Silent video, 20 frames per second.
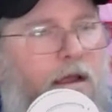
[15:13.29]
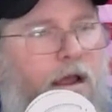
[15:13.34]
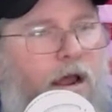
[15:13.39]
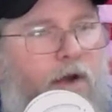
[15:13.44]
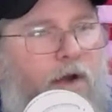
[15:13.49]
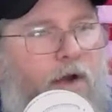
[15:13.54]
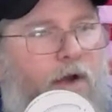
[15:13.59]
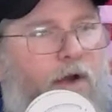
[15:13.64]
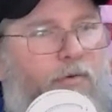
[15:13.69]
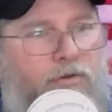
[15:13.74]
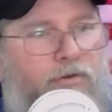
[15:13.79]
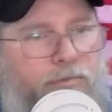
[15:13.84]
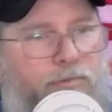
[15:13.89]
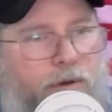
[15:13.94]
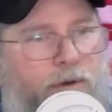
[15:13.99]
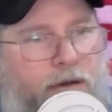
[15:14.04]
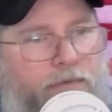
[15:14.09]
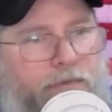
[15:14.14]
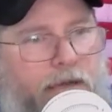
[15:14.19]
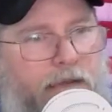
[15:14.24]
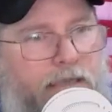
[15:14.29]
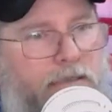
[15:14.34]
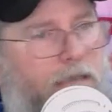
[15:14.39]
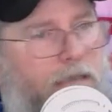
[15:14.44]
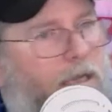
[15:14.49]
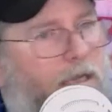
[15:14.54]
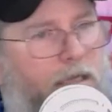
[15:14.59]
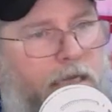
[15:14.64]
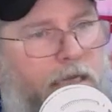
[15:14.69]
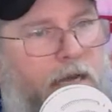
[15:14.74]
A rosebud vase.
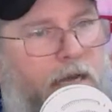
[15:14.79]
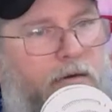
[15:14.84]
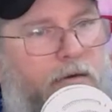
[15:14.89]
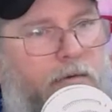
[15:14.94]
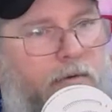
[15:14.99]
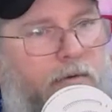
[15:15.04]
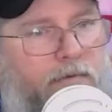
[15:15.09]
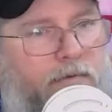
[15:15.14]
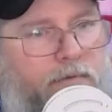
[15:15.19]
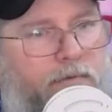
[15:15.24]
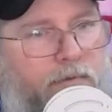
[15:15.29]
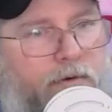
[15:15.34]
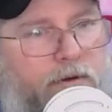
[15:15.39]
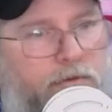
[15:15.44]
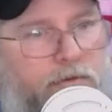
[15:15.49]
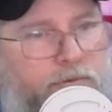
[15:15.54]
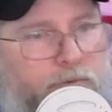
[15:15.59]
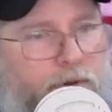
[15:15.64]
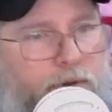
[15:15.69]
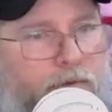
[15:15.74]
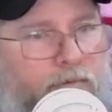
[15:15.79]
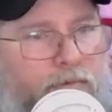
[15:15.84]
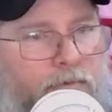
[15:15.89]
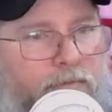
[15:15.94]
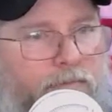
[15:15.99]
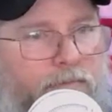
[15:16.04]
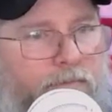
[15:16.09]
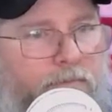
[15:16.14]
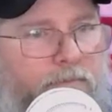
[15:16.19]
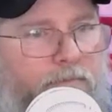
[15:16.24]
Y'all don't even know if a rosebud would
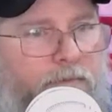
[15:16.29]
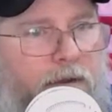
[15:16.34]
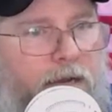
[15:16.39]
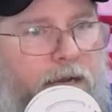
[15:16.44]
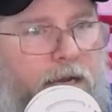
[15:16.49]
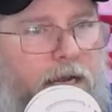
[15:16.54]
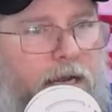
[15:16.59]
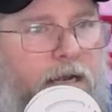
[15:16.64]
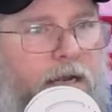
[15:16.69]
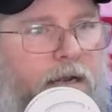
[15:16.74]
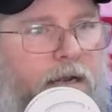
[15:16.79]
fit in there.